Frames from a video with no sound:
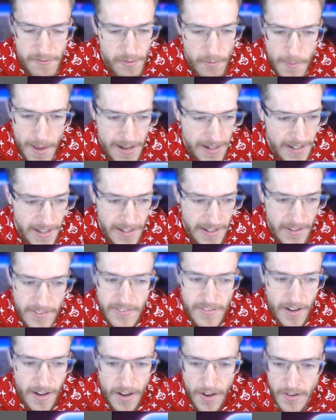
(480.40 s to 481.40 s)
any of
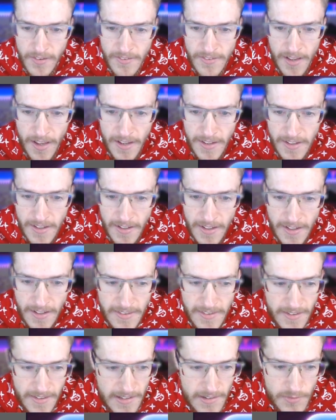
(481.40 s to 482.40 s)
these guys. Like,
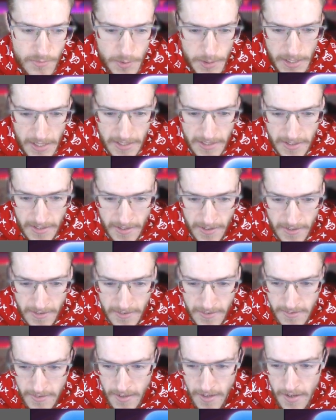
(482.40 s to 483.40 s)
it's
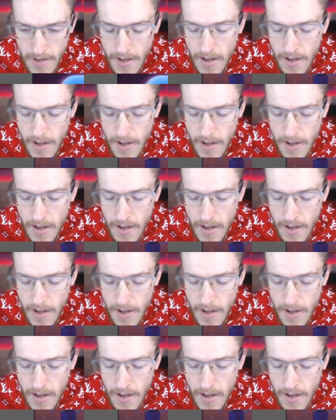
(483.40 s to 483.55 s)
ridiculous.